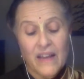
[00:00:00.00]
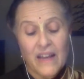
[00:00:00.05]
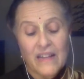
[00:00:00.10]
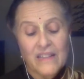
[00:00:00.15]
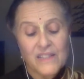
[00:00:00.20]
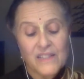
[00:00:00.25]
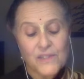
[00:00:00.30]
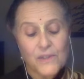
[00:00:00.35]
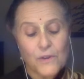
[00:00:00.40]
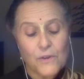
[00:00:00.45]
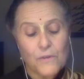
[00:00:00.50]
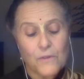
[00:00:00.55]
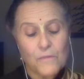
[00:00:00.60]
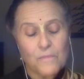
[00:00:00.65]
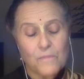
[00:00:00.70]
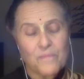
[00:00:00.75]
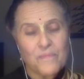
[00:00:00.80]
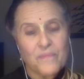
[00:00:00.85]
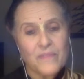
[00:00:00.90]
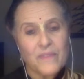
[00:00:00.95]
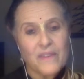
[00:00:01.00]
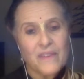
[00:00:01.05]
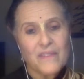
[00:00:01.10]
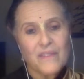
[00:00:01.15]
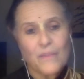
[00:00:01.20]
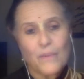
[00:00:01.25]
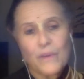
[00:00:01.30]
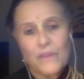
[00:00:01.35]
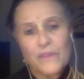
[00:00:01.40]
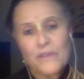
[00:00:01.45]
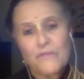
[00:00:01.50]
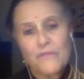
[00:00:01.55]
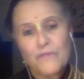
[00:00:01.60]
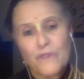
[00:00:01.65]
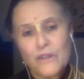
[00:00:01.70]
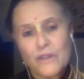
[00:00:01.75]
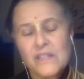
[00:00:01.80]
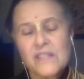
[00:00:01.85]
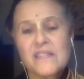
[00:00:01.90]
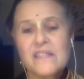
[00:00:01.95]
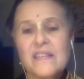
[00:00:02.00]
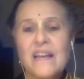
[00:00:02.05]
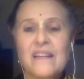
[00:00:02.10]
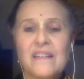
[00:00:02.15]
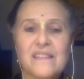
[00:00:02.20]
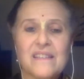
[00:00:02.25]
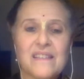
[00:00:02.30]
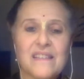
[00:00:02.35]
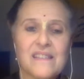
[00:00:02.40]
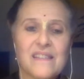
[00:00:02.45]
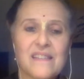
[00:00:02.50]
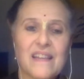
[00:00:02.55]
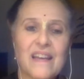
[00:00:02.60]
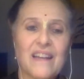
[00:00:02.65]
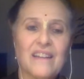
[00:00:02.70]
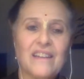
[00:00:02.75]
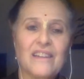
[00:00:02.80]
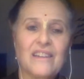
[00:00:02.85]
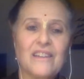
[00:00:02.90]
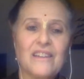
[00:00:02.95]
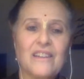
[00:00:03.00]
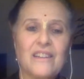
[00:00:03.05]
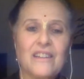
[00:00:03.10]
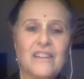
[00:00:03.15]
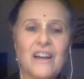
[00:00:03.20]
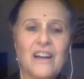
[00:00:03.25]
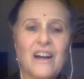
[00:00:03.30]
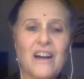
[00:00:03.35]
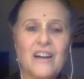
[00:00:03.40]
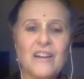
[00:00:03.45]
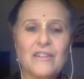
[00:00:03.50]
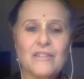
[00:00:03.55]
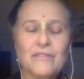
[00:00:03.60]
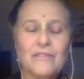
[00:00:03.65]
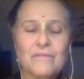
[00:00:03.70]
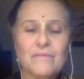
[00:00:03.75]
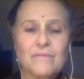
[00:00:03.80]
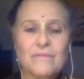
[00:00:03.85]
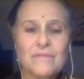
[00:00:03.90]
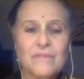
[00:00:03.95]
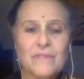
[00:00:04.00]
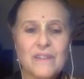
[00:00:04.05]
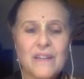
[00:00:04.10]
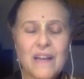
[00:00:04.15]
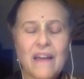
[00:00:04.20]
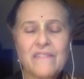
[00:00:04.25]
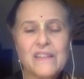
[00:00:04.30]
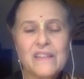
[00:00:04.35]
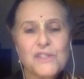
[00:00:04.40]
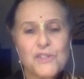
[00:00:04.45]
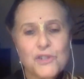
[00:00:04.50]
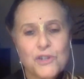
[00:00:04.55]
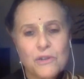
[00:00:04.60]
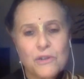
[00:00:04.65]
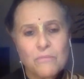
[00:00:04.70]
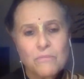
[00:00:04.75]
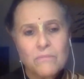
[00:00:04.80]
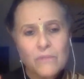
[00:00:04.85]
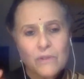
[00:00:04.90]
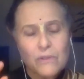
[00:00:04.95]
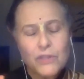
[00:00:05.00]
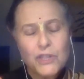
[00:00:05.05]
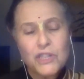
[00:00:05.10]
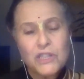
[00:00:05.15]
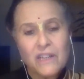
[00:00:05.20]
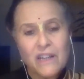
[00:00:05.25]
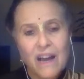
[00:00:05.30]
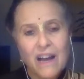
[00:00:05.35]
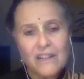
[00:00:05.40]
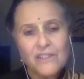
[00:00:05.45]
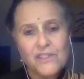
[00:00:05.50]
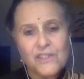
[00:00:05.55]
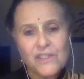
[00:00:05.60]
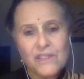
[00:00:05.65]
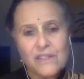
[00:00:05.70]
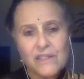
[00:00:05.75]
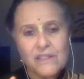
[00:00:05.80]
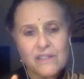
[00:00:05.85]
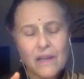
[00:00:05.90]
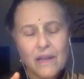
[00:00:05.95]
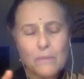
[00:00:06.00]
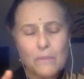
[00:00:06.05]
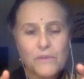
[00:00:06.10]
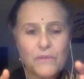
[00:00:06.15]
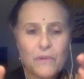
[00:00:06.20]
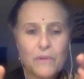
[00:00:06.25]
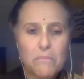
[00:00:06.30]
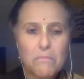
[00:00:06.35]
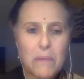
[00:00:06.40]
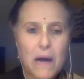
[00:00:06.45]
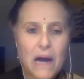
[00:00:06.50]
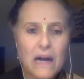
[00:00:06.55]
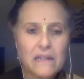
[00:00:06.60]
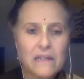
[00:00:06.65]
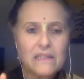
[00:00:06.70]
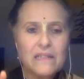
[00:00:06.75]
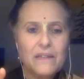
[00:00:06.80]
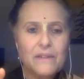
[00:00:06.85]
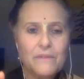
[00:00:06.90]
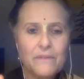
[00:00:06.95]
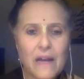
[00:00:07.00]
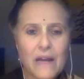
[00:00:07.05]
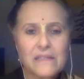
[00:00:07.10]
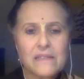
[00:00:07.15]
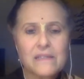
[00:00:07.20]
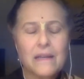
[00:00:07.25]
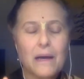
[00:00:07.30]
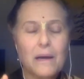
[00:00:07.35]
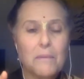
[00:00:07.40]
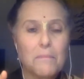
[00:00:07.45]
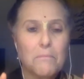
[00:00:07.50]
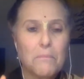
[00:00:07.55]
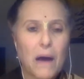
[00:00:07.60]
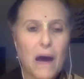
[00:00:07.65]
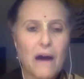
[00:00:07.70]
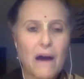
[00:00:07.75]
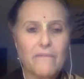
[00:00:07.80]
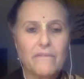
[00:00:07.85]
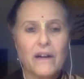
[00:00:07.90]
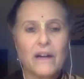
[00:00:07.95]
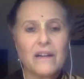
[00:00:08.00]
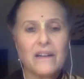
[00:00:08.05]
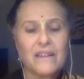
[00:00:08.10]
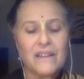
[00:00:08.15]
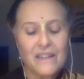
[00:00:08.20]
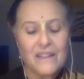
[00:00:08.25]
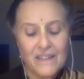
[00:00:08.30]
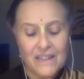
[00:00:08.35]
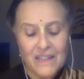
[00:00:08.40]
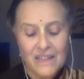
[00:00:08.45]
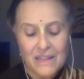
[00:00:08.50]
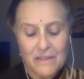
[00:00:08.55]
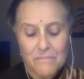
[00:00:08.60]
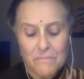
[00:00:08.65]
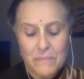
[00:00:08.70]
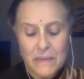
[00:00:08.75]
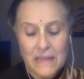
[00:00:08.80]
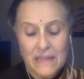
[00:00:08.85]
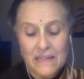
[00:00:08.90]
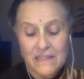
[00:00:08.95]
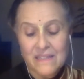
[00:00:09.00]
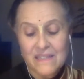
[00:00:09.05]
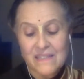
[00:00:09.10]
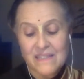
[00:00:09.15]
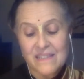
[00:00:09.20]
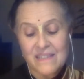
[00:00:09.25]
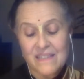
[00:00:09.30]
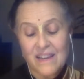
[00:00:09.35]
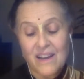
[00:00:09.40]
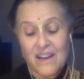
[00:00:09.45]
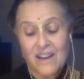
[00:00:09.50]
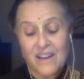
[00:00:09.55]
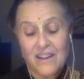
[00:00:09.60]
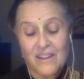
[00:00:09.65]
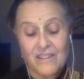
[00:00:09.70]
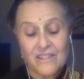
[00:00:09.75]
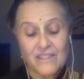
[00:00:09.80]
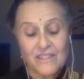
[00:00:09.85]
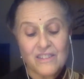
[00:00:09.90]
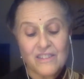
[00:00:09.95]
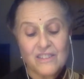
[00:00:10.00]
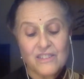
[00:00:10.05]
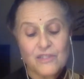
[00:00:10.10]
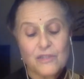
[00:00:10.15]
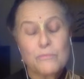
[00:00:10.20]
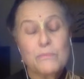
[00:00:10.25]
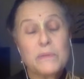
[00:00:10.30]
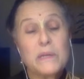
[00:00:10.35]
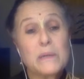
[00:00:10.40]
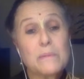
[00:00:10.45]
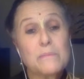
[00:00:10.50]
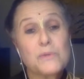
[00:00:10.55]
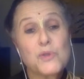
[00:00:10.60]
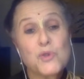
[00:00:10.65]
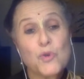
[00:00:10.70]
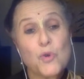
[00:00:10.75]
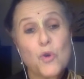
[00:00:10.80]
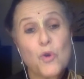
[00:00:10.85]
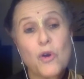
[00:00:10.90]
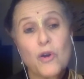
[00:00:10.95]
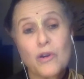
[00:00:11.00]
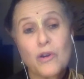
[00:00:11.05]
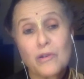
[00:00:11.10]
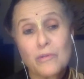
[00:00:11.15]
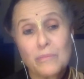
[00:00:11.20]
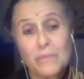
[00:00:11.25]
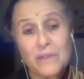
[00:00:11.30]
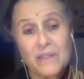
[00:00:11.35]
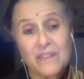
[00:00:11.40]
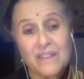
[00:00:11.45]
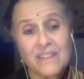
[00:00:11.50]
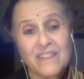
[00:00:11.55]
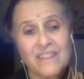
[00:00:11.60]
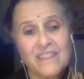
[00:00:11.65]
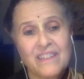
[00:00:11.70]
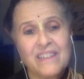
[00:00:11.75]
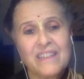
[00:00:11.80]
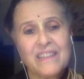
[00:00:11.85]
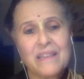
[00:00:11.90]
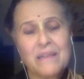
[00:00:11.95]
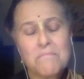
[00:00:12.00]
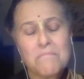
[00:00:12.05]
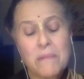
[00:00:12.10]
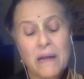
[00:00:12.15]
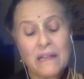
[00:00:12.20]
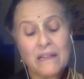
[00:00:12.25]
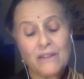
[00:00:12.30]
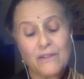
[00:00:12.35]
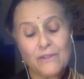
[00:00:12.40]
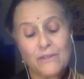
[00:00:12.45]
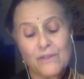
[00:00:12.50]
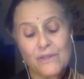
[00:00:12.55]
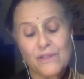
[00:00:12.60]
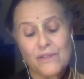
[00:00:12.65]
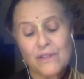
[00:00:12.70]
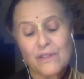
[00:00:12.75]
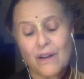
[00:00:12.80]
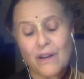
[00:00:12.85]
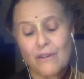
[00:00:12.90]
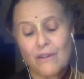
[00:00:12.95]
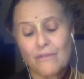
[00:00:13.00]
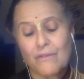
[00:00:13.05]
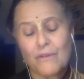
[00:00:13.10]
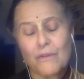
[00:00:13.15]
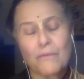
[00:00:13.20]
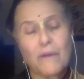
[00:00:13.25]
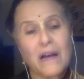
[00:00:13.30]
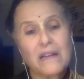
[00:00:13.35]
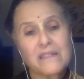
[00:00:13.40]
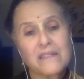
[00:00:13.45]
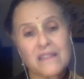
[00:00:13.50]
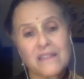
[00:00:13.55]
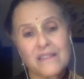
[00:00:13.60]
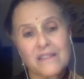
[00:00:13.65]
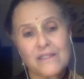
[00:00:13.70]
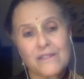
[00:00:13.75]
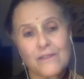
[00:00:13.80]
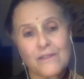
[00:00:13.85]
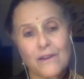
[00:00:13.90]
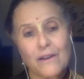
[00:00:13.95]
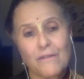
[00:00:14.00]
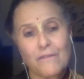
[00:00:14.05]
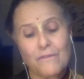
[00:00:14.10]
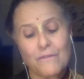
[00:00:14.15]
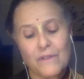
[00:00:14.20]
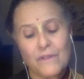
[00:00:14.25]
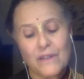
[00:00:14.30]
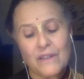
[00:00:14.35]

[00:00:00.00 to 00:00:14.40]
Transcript: And so what the verse says is that, and this term Krishna consciousness comes from bhakti rasa bhava. It means to be absorbed in the mellows of the rasas of